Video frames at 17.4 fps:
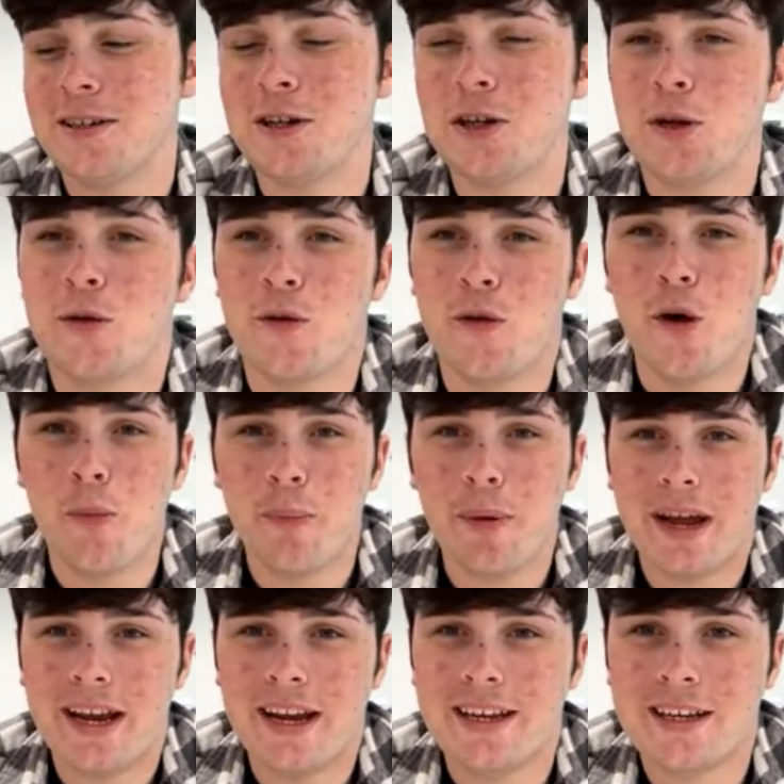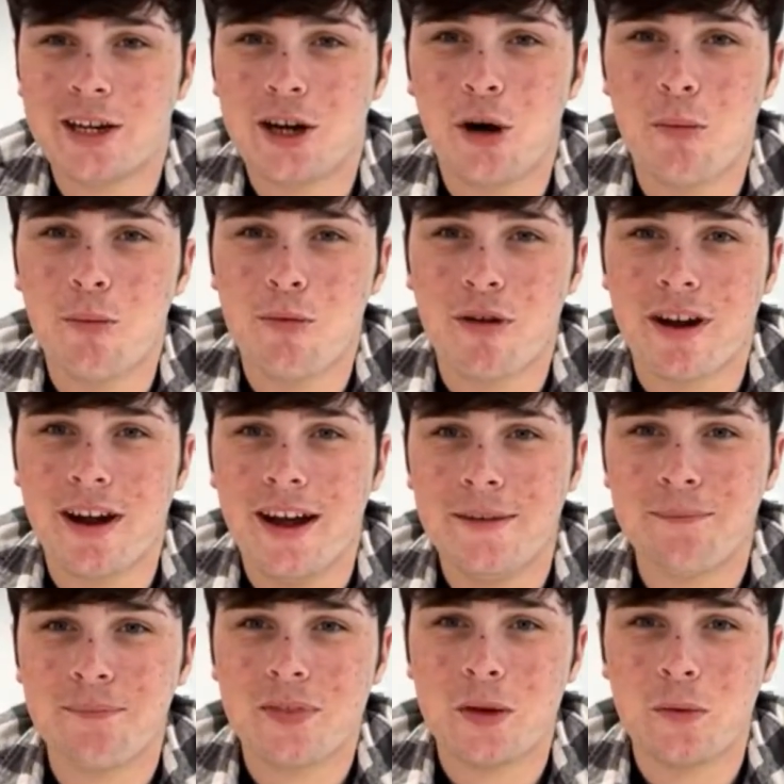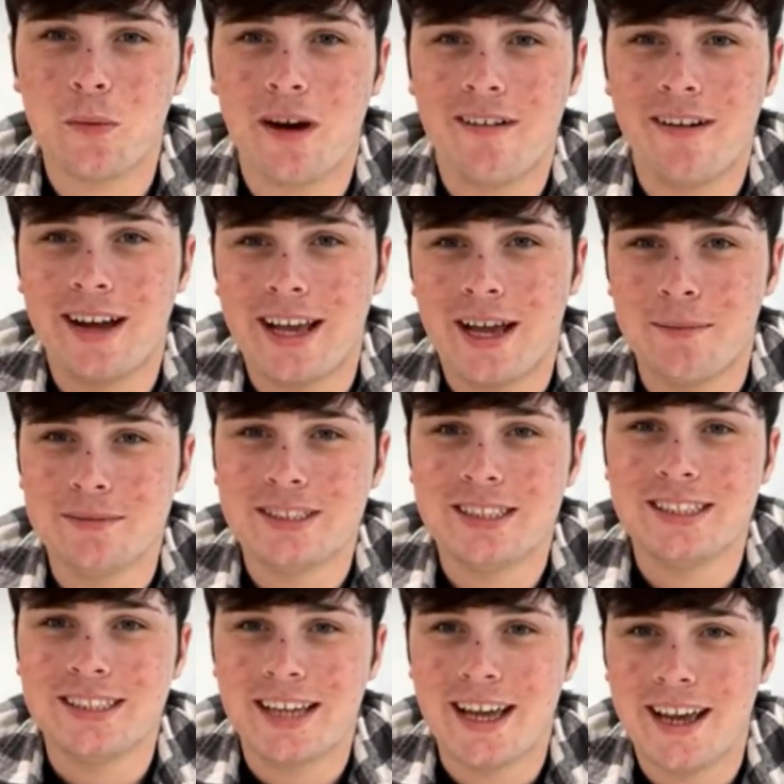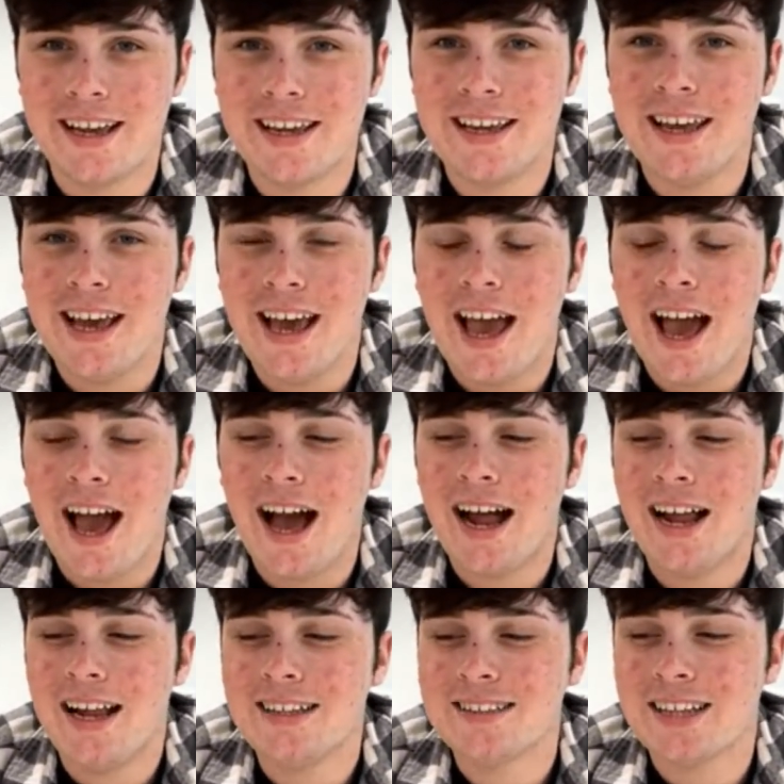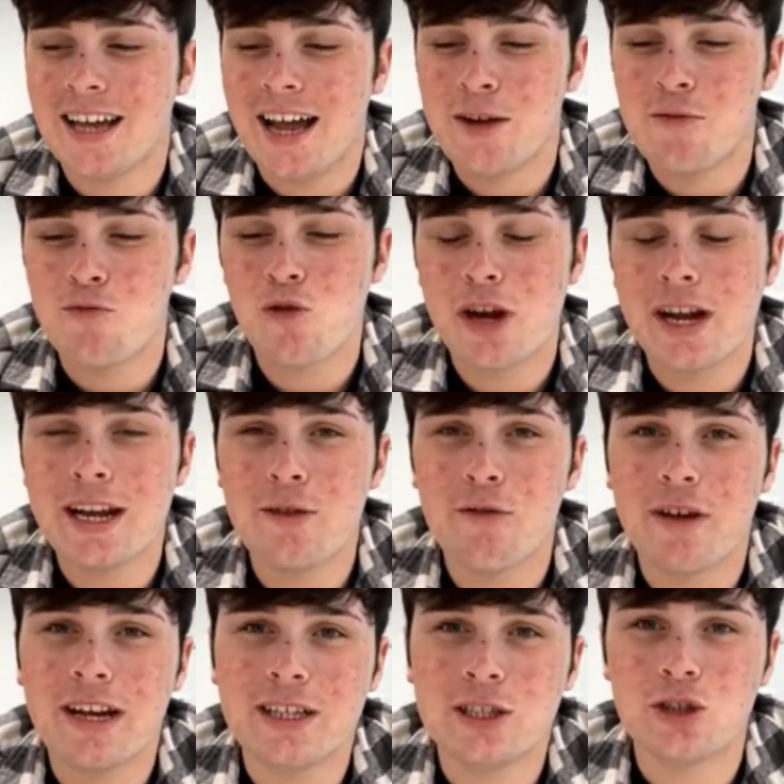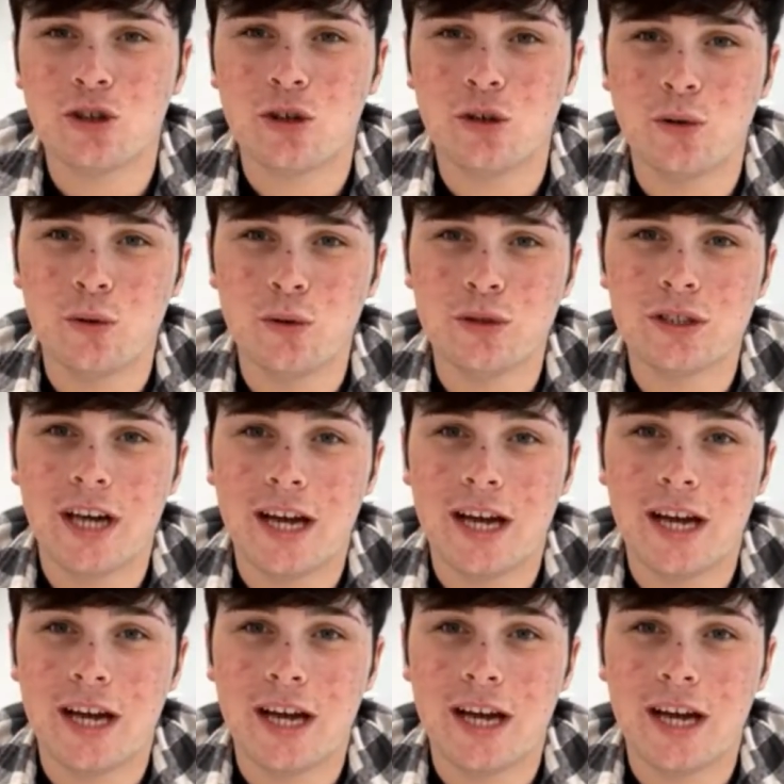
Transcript: grew up in Cumbria, where I am today, and I really struggled. I